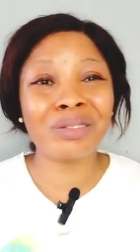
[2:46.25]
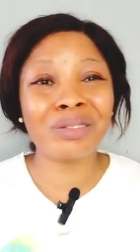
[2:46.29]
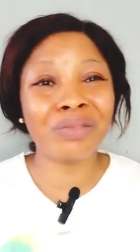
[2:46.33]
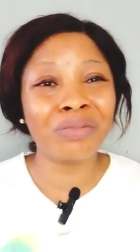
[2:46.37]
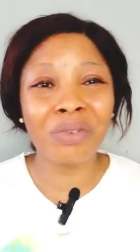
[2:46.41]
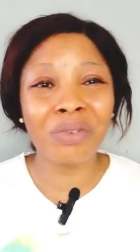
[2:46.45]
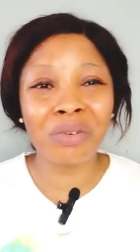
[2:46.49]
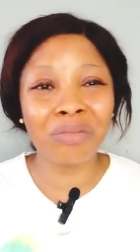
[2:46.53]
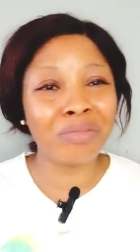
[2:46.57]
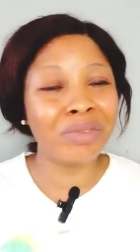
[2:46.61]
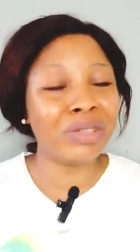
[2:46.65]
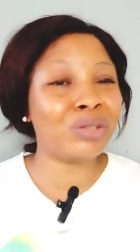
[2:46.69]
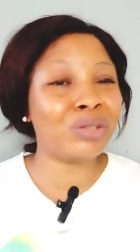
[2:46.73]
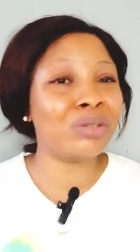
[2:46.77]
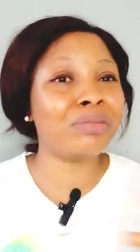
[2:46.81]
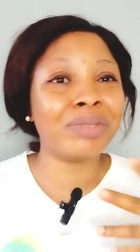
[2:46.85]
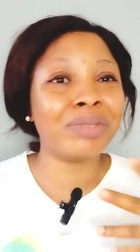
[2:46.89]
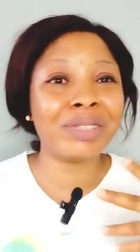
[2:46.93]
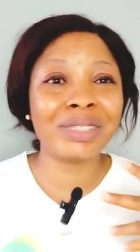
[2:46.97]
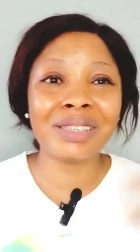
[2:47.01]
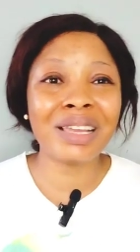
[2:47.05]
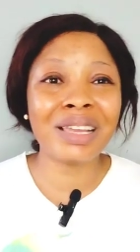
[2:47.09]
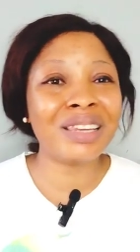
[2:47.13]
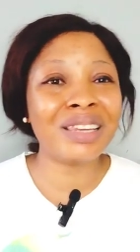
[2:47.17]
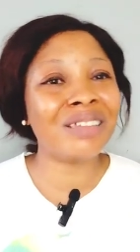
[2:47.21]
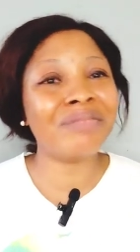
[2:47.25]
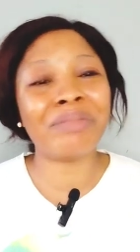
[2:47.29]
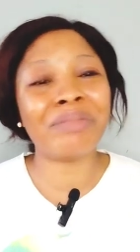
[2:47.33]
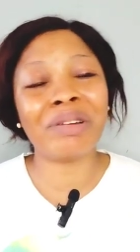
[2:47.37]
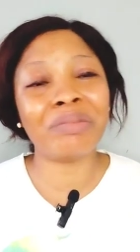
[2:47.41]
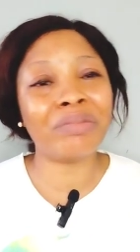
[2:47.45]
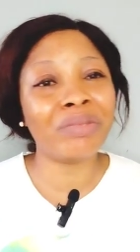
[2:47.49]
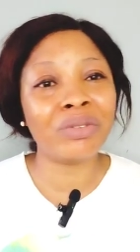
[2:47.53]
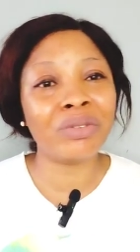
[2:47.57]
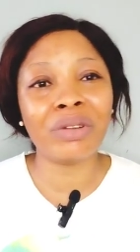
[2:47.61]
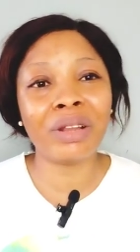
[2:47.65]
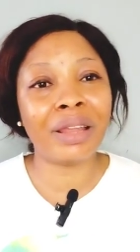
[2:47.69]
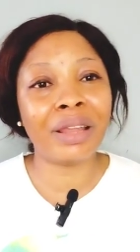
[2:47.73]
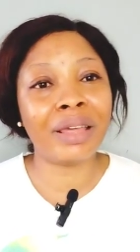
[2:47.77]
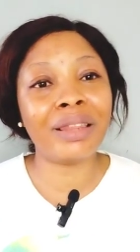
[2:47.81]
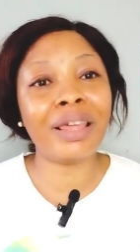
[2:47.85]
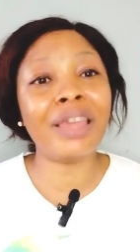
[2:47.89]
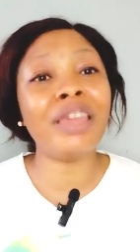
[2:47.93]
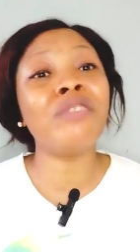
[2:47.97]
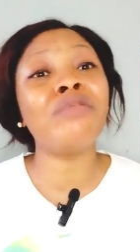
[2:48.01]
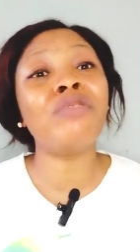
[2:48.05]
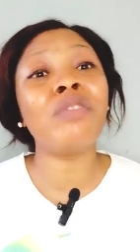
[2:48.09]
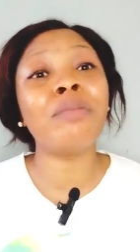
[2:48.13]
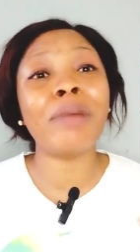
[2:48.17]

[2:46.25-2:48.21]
not for me to be selling my product like that.